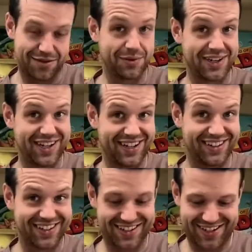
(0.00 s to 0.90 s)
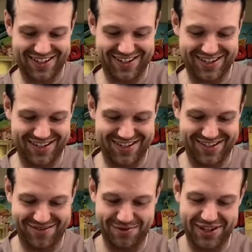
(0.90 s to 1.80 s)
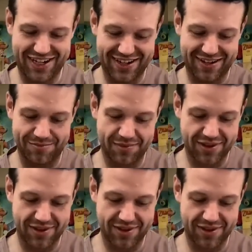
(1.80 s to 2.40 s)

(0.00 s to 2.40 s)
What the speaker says: We needed this. We needed them.